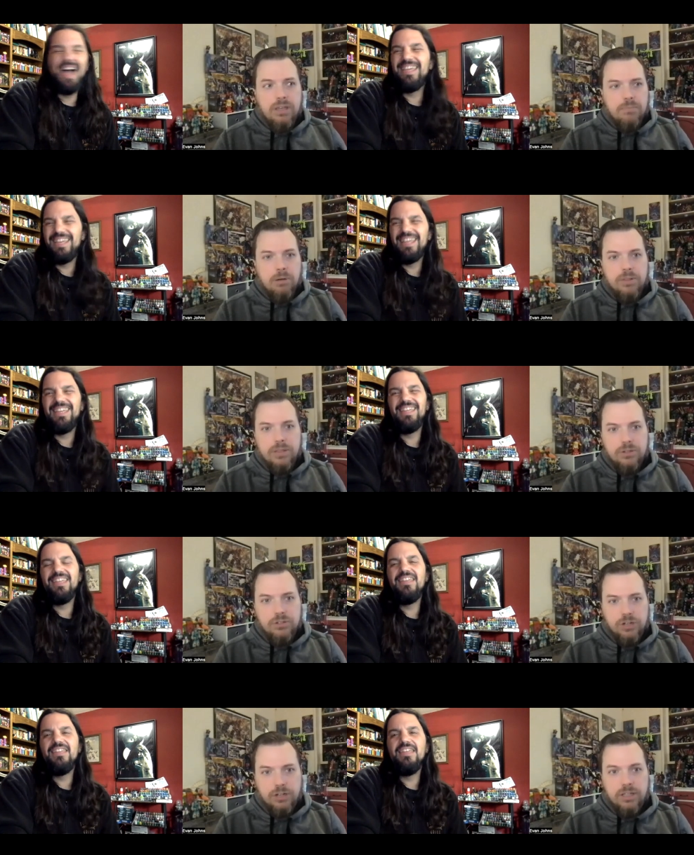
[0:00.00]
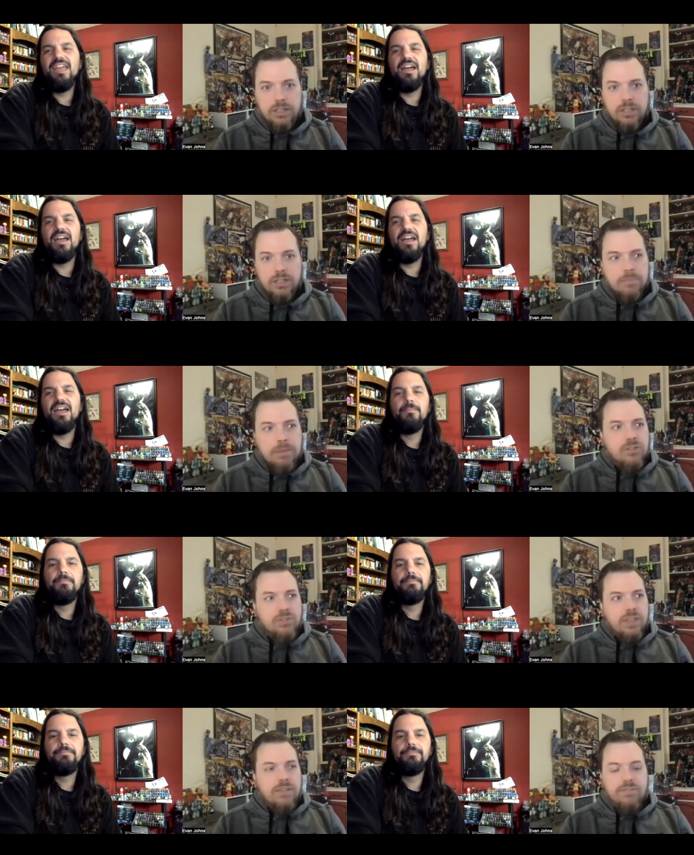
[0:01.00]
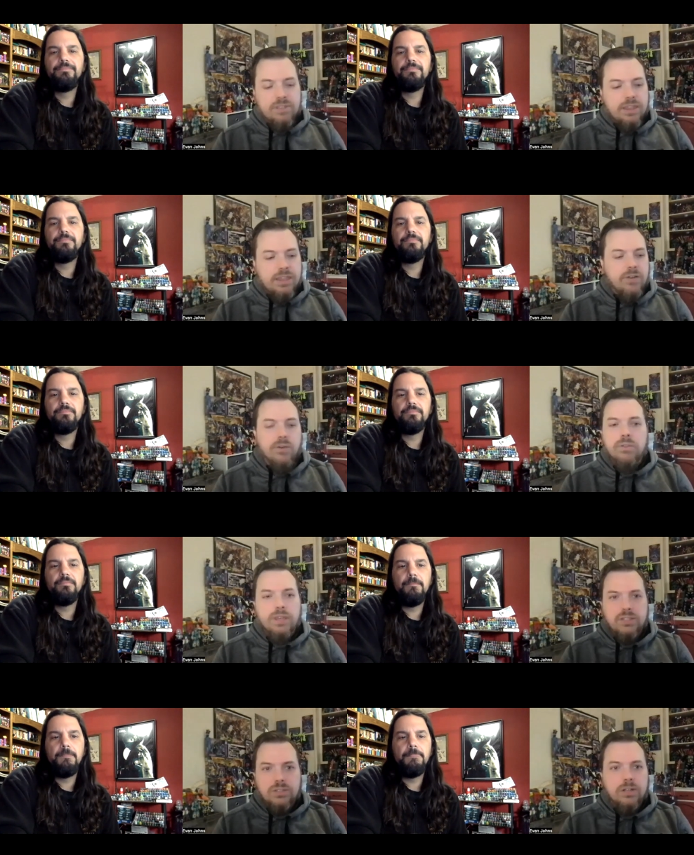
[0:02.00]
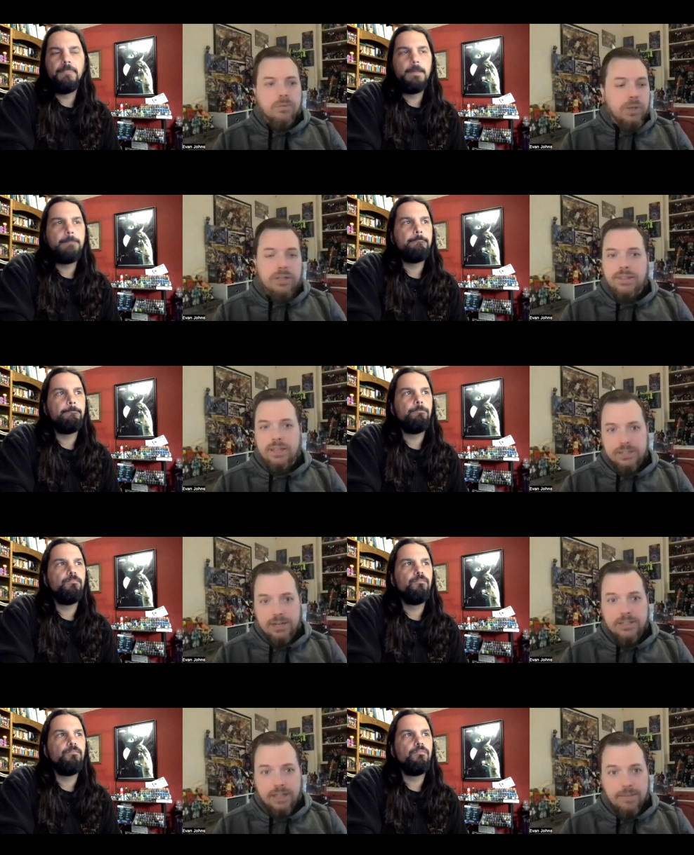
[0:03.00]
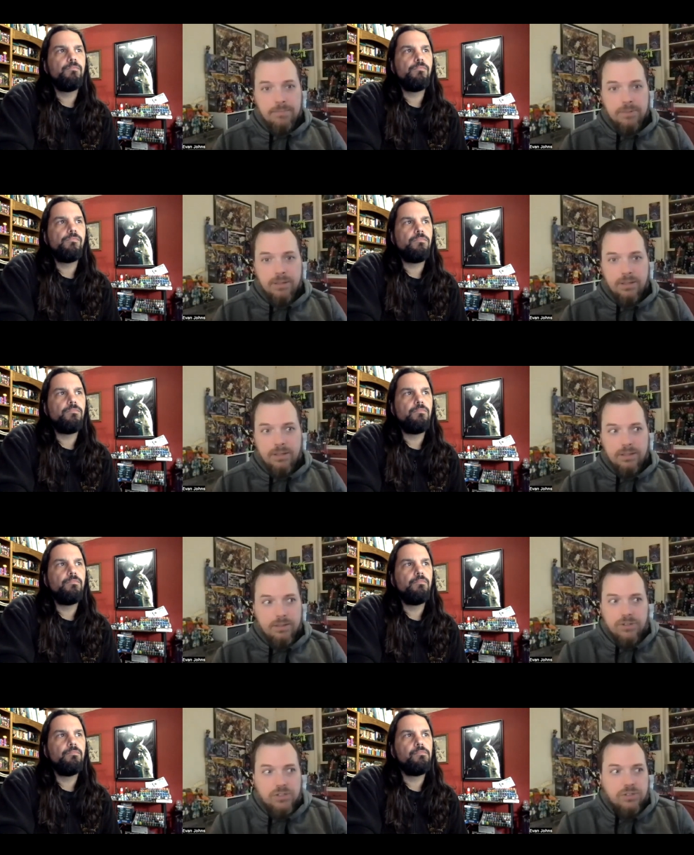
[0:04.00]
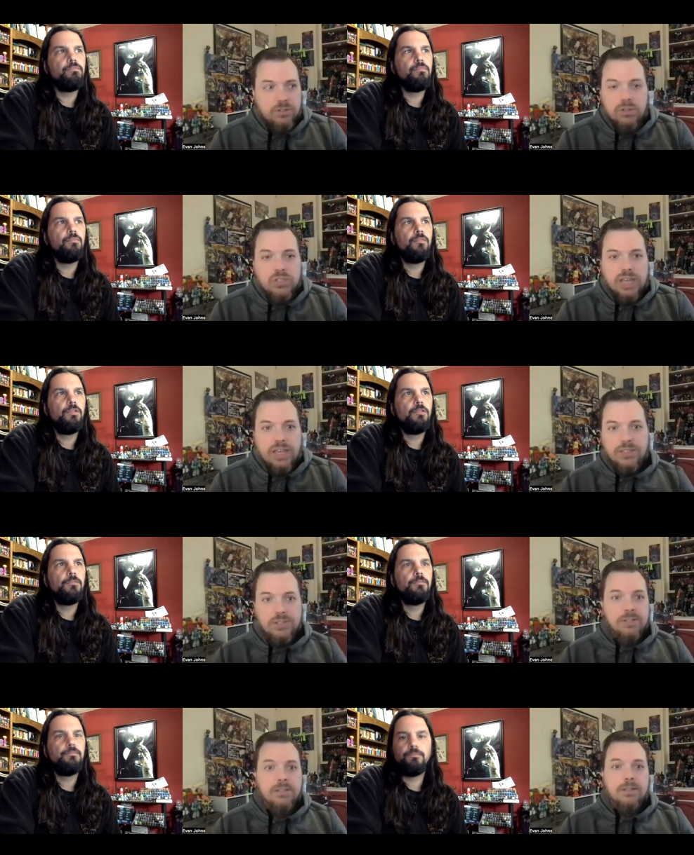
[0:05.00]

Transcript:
Speaker 1: a part of the hero's journey. Yeah. Because if, if, the hero thinks he's going to win the entire time, there's there's no stakes.